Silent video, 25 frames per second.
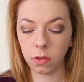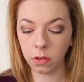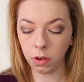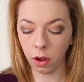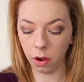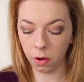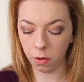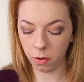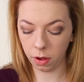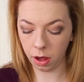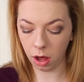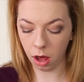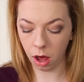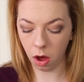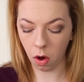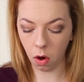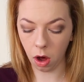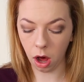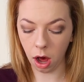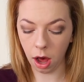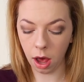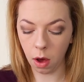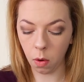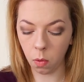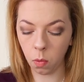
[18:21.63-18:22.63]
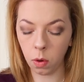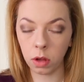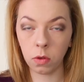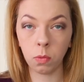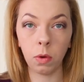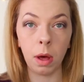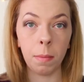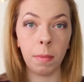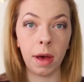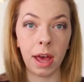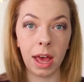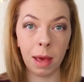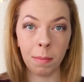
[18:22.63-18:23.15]
So I always
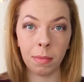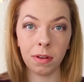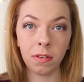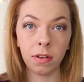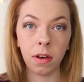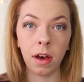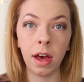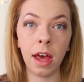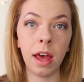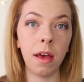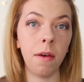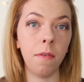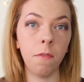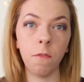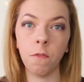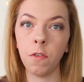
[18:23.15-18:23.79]
wear my hematite,